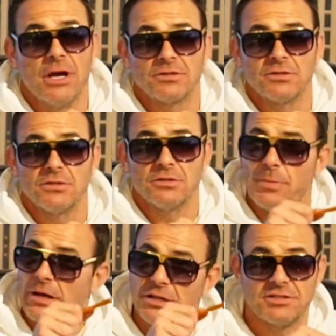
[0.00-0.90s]
youngsters. You
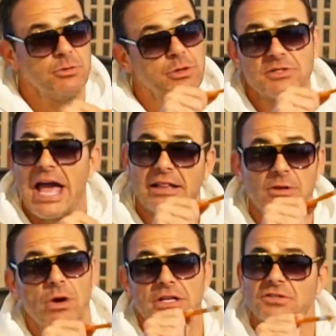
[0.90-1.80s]
better yeah. listen to exactly
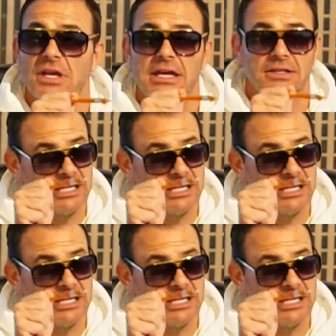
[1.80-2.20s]
what he's saying.